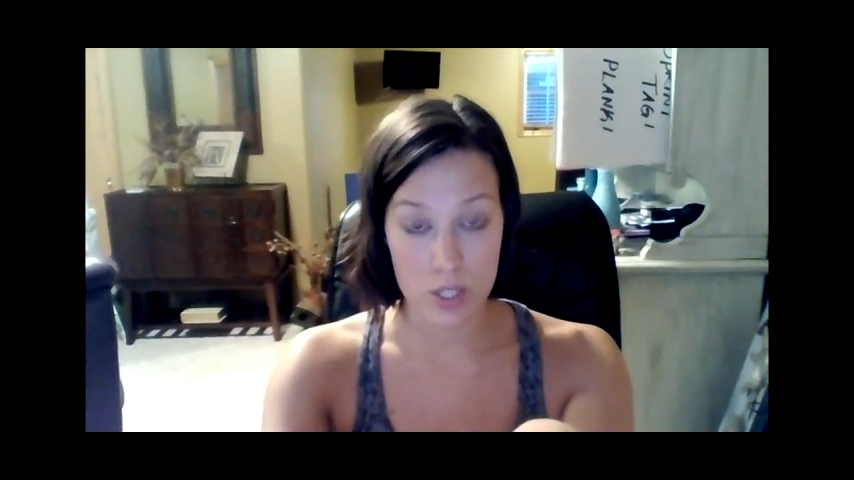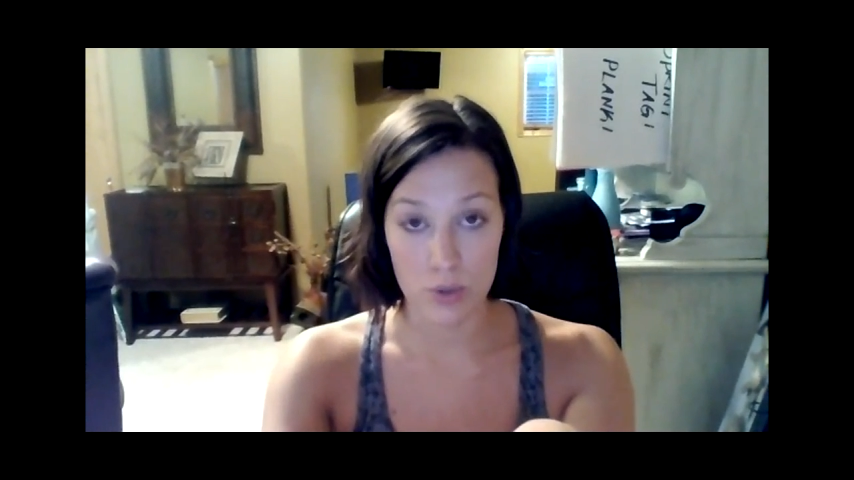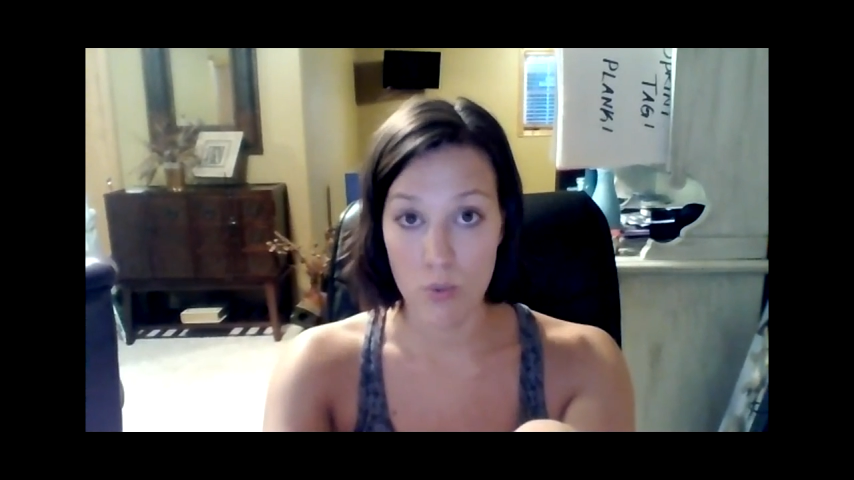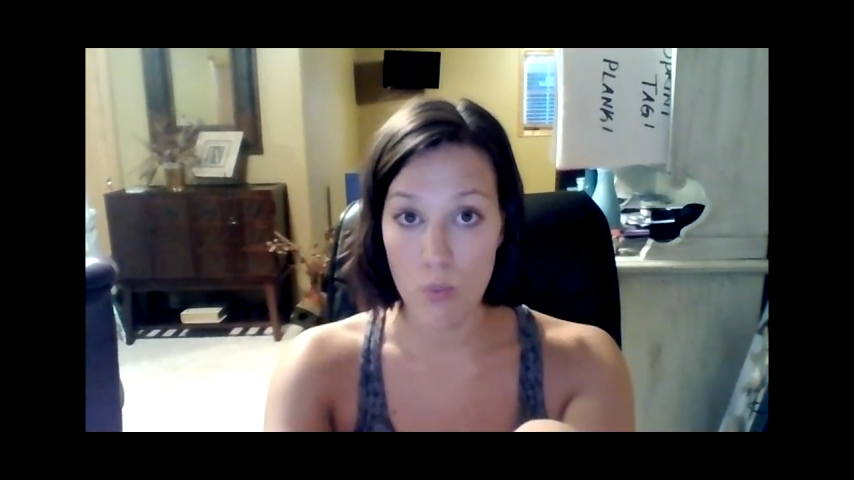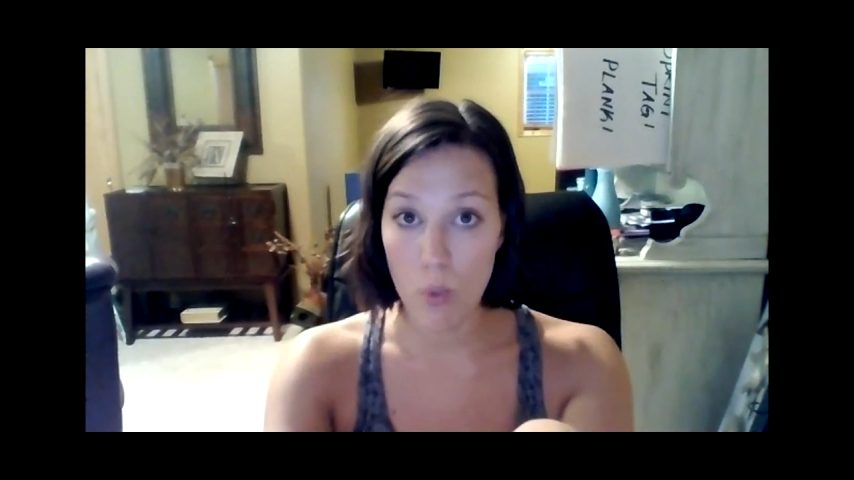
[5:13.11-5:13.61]

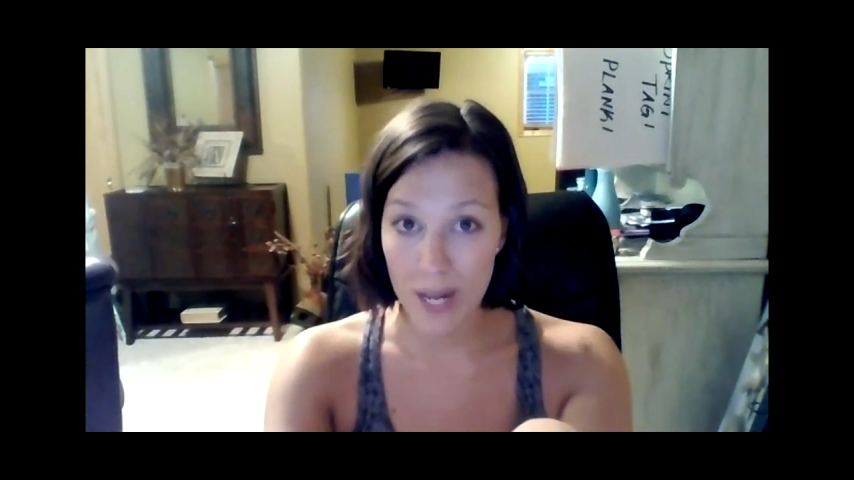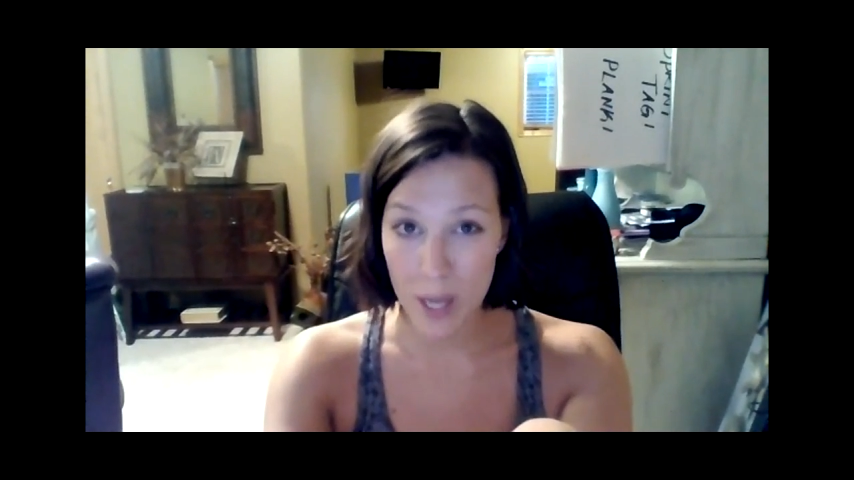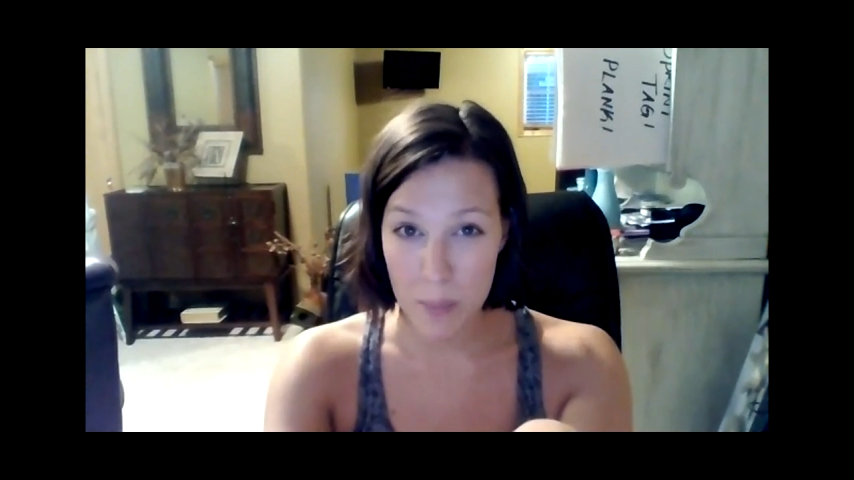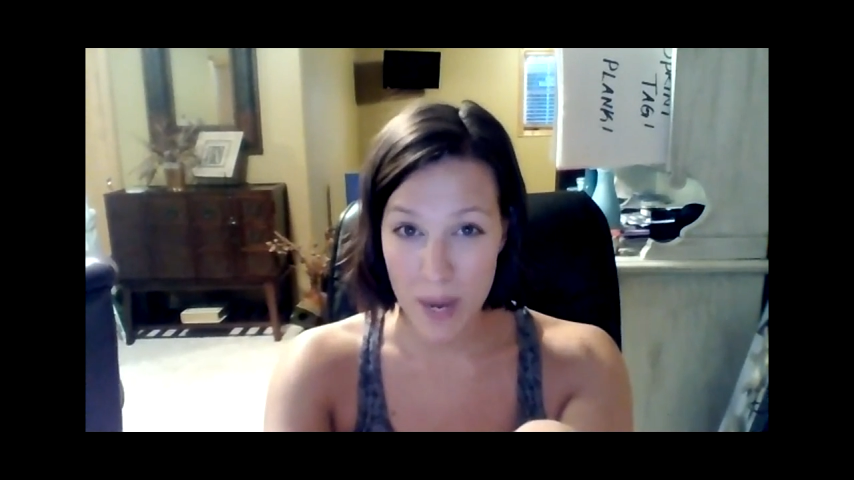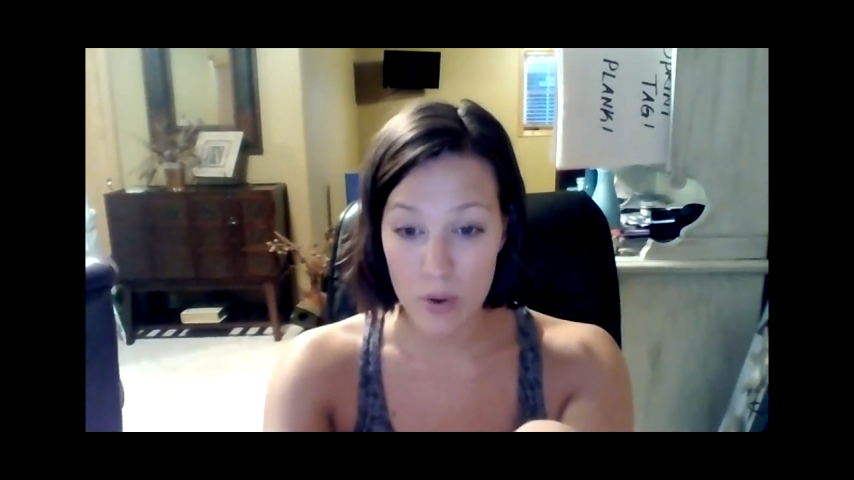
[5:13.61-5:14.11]
to, what
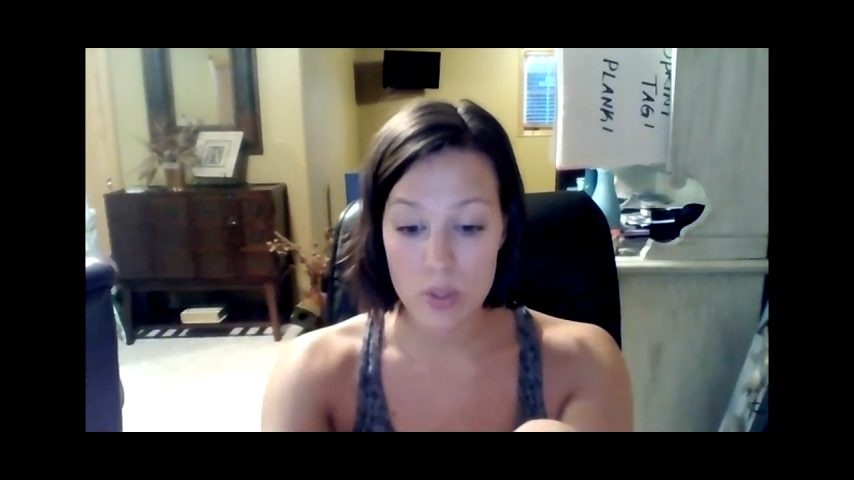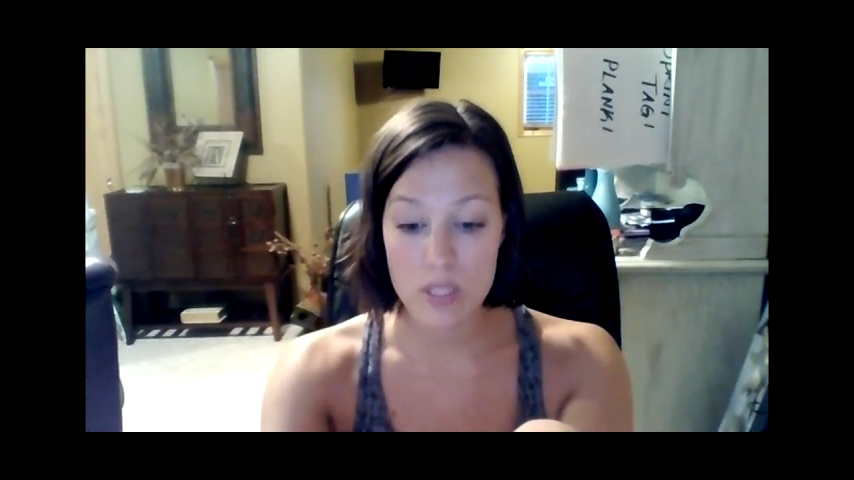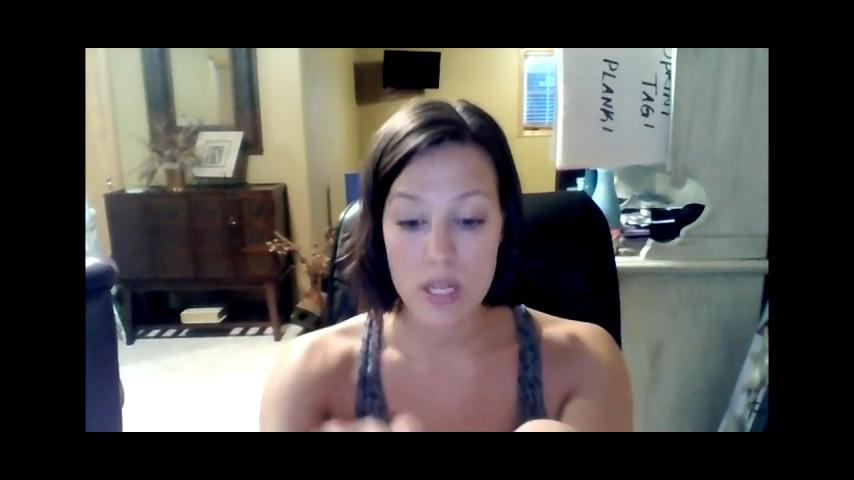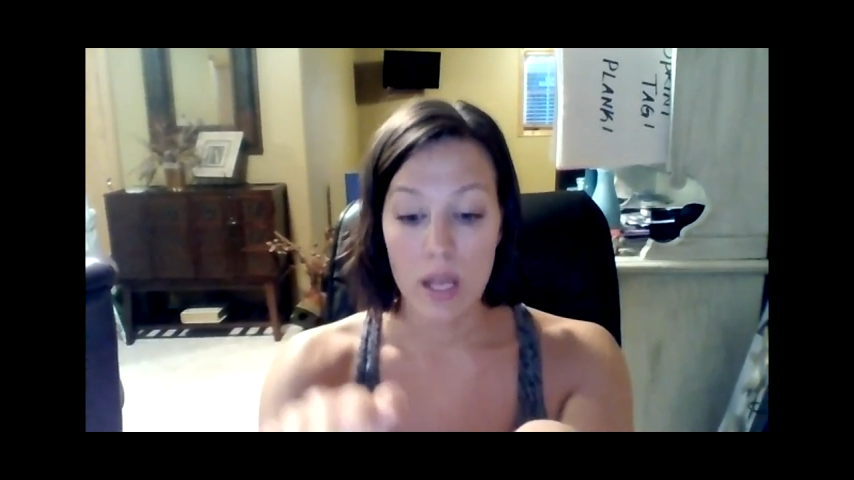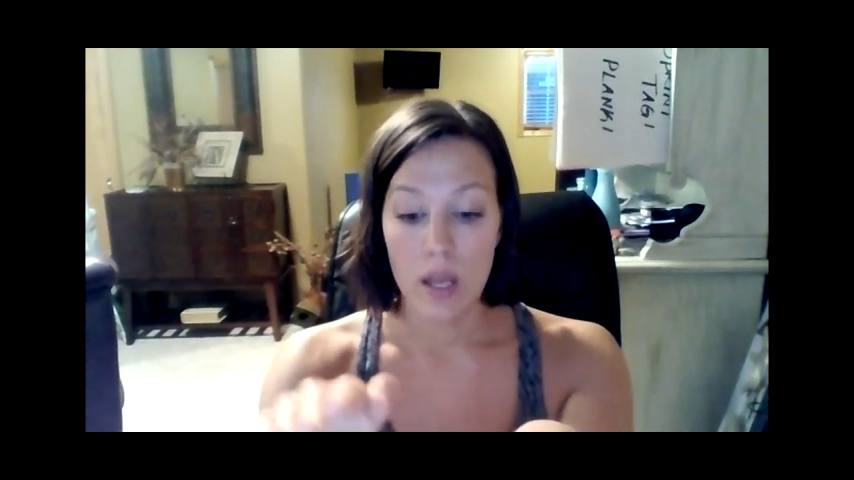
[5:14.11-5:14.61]
about.